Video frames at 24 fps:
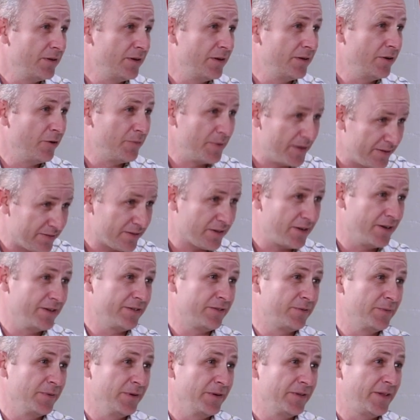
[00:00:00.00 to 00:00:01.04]
Adobe is a
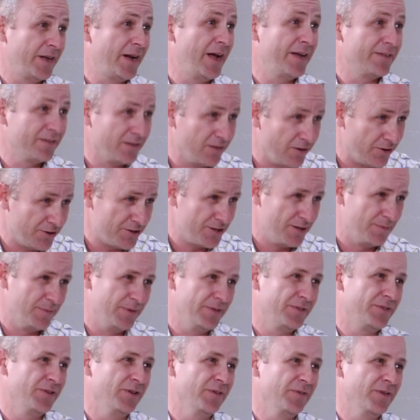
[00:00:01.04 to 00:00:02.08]
customer that has a large number of
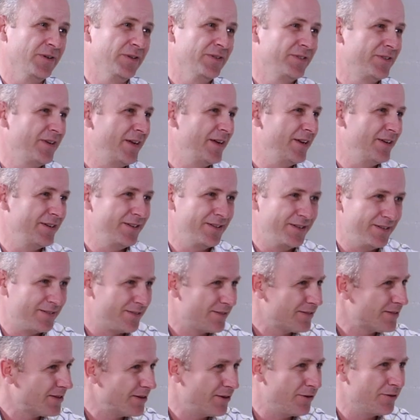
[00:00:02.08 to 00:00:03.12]
servers and
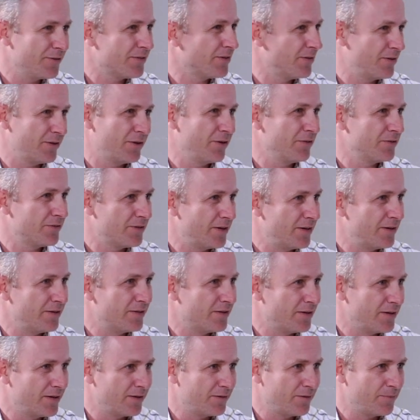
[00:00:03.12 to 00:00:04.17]
it's you know it's a negotiated
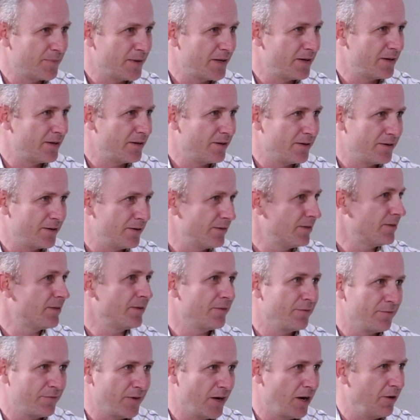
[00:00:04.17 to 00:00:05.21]
thing depending on their
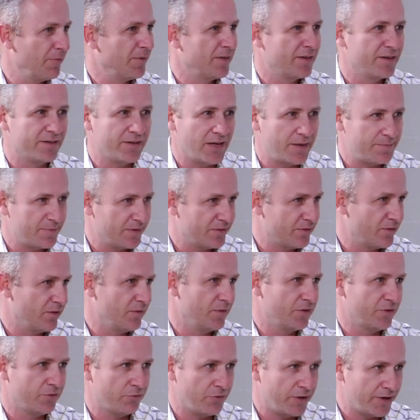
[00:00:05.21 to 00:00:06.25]
environment, the type of
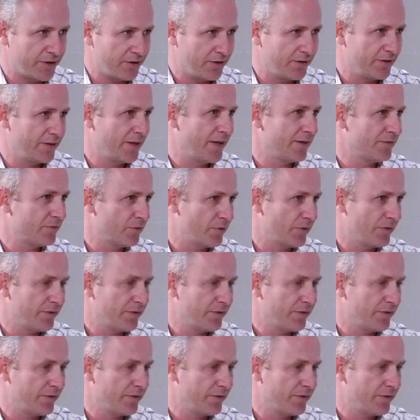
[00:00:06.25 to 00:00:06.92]
servers running on, that sort